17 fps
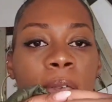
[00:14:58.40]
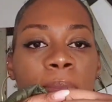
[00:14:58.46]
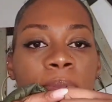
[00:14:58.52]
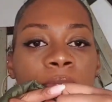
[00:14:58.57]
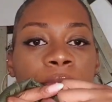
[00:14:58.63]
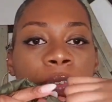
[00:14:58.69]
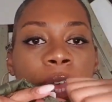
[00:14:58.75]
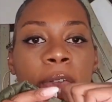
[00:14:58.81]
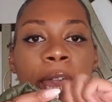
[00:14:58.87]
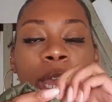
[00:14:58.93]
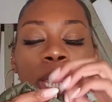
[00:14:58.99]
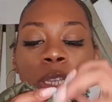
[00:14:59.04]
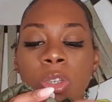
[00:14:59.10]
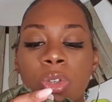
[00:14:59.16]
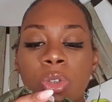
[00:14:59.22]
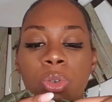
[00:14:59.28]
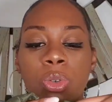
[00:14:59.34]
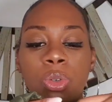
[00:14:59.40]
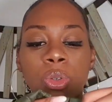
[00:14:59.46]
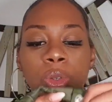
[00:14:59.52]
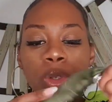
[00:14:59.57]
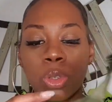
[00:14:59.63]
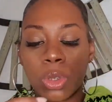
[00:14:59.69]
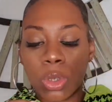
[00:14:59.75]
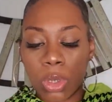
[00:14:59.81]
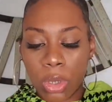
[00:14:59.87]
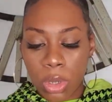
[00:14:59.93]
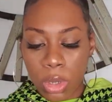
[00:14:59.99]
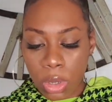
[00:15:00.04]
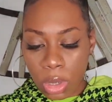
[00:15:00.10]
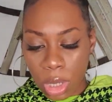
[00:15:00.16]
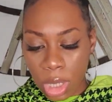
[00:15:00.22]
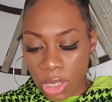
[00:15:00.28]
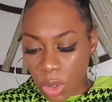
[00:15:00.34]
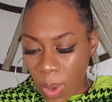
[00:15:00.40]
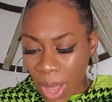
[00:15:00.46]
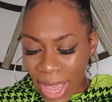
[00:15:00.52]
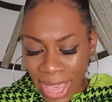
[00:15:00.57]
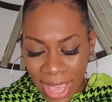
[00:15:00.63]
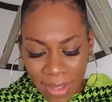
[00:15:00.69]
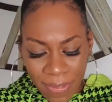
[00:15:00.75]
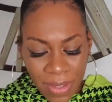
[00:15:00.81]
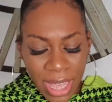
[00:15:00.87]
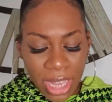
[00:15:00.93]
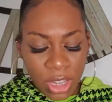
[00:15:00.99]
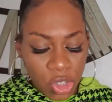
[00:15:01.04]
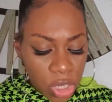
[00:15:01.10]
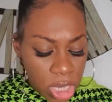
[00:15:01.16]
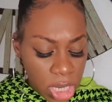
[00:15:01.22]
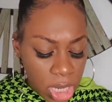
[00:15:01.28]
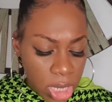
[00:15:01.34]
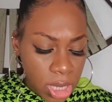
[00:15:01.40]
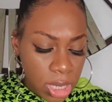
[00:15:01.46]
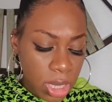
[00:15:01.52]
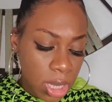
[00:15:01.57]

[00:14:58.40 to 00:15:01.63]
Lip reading: for the handles. It's quite heavy actually.